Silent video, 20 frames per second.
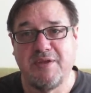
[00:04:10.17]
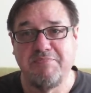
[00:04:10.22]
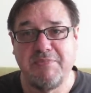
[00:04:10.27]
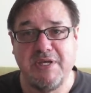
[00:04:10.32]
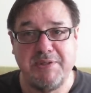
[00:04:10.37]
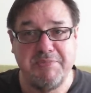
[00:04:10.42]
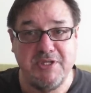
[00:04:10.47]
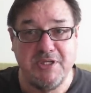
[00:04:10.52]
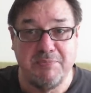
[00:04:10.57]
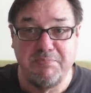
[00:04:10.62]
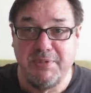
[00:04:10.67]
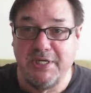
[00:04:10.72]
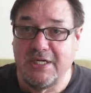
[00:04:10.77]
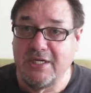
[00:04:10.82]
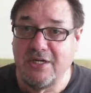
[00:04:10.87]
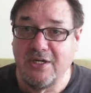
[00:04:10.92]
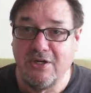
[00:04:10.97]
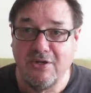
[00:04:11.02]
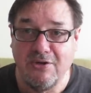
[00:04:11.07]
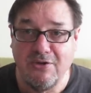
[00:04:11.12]
maybe a
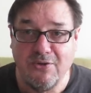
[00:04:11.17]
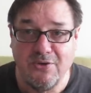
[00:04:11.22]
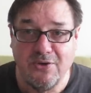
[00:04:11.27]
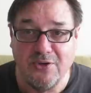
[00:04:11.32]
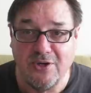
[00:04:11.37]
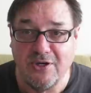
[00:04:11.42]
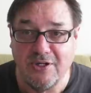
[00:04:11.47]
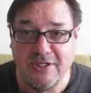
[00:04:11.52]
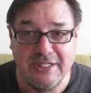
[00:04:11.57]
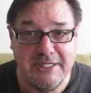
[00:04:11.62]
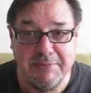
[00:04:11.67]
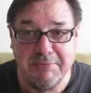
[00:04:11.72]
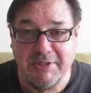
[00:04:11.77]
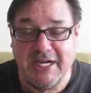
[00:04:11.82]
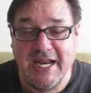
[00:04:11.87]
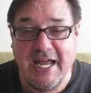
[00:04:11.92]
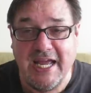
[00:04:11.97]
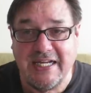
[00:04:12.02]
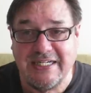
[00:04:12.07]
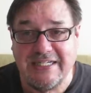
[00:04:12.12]
beer or a
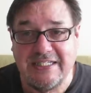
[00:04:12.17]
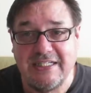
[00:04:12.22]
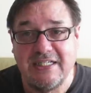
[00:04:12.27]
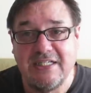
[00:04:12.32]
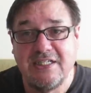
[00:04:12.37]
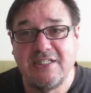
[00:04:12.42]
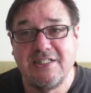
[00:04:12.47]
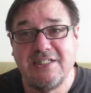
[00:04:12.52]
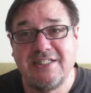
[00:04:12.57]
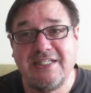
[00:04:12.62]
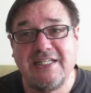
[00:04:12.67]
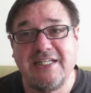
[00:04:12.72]
limonada